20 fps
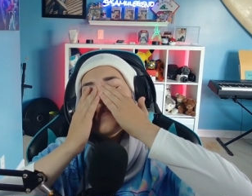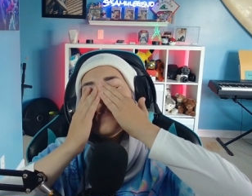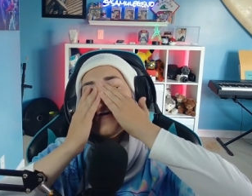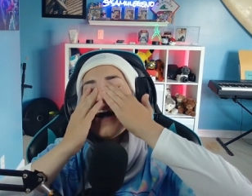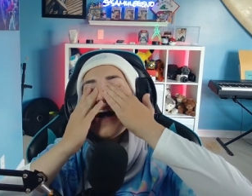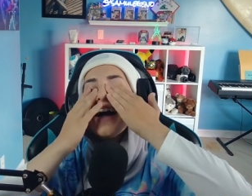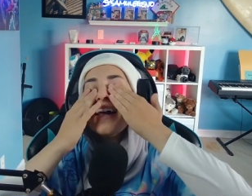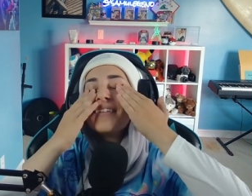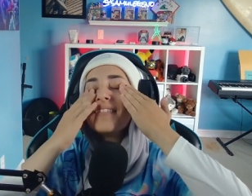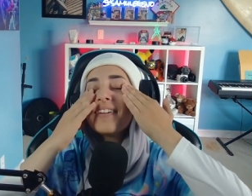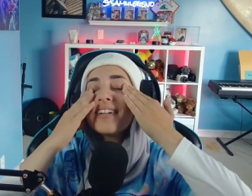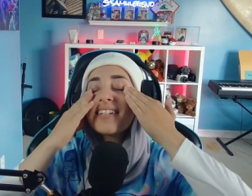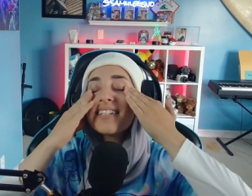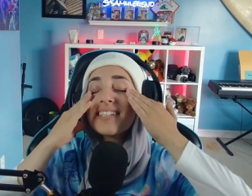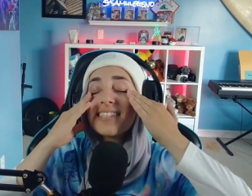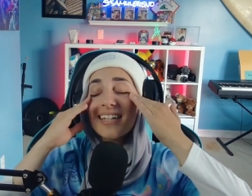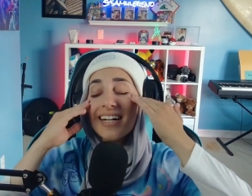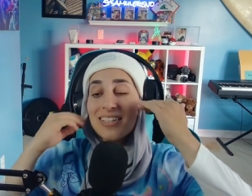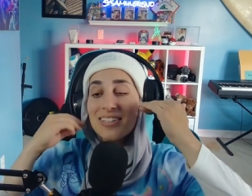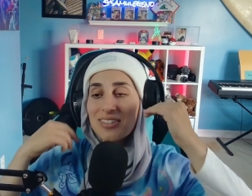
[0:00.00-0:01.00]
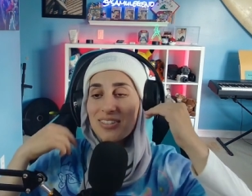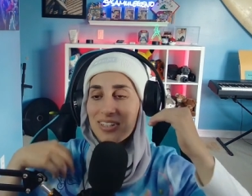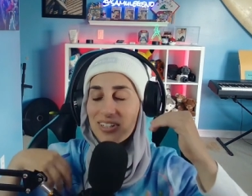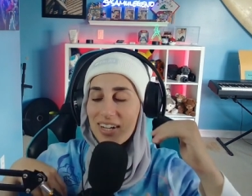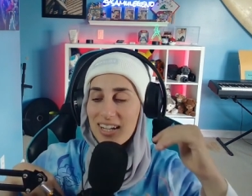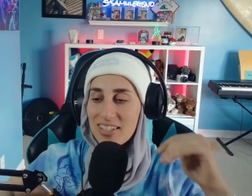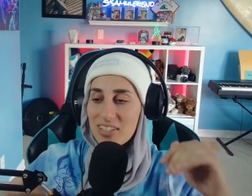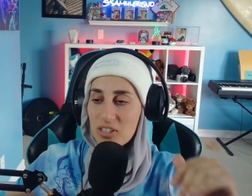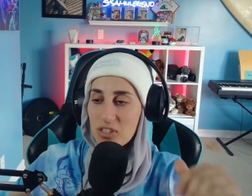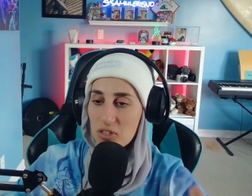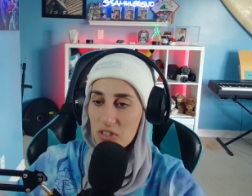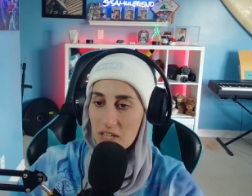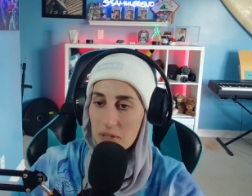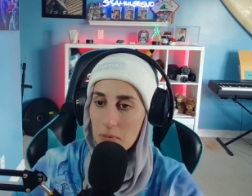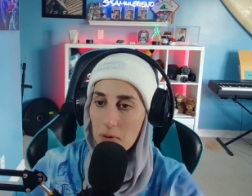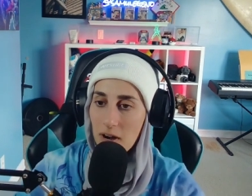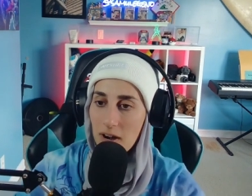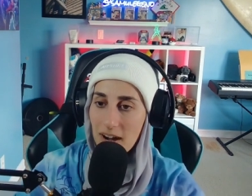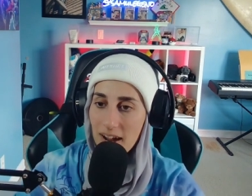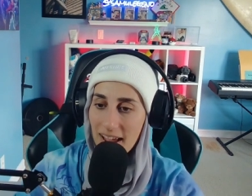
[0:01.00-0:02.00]
man, what a start to a great
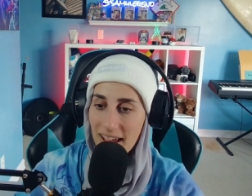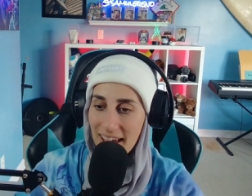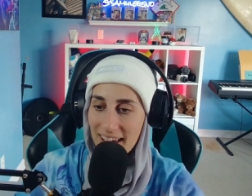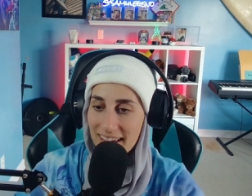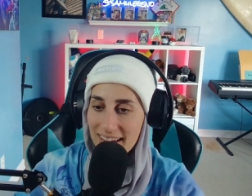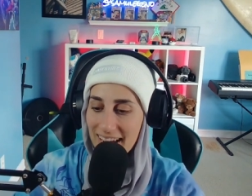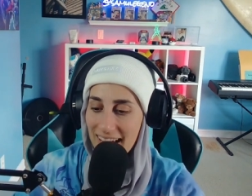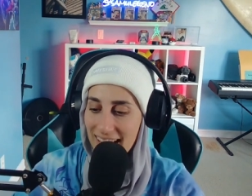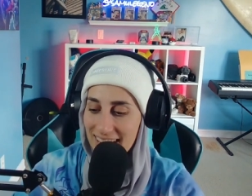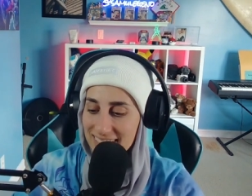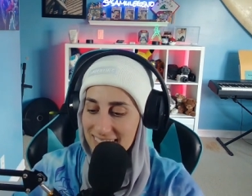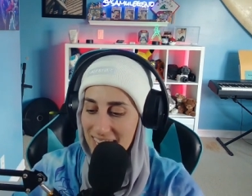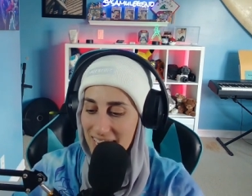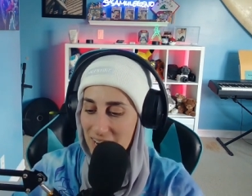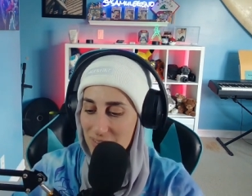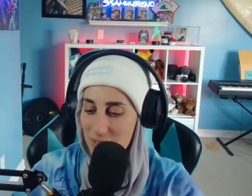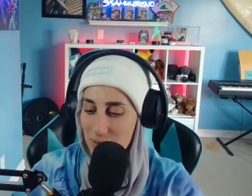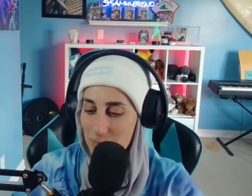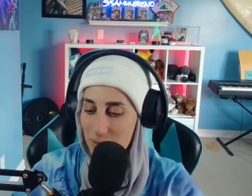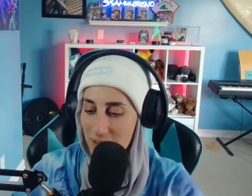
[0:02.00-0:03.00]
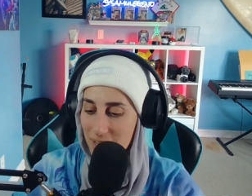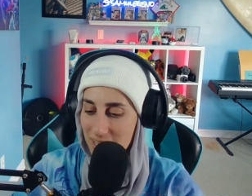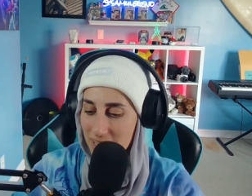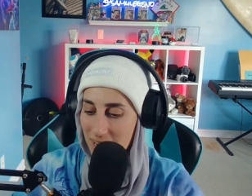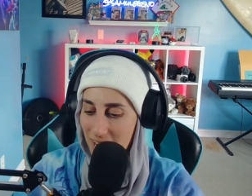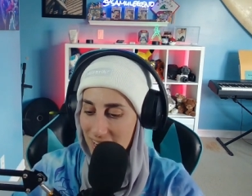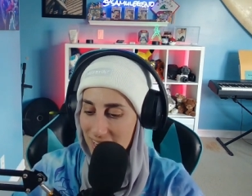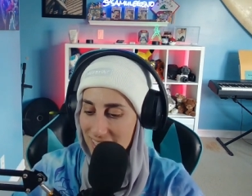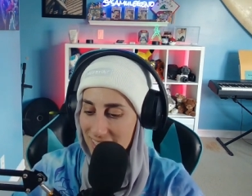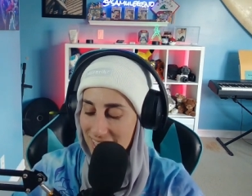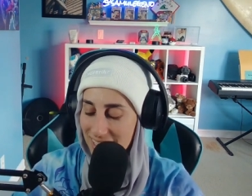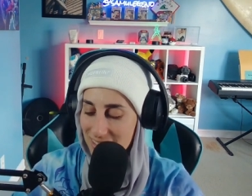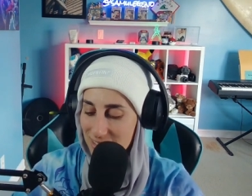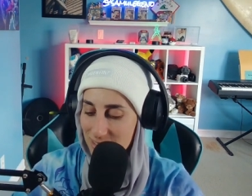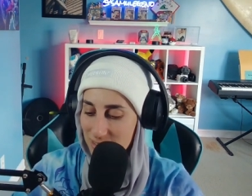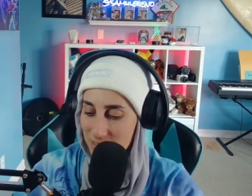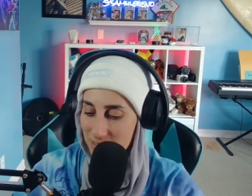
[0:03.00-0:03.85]
stream. Alright, hey guys, hey everybody, how you guys